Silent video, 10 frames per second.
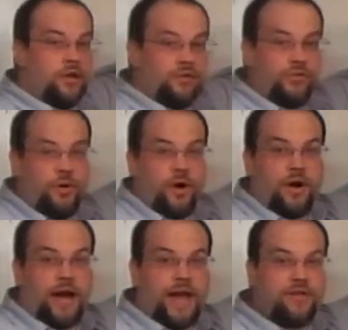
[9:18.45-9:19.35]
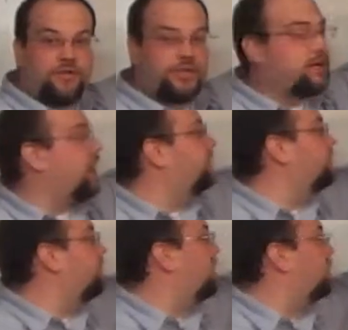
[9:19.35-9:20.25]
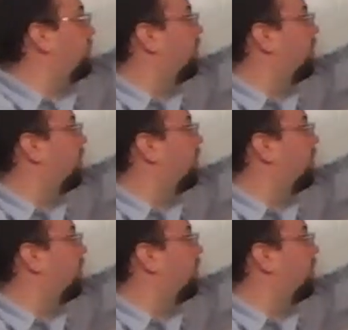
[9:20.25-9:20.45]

So our hydrogen concentration,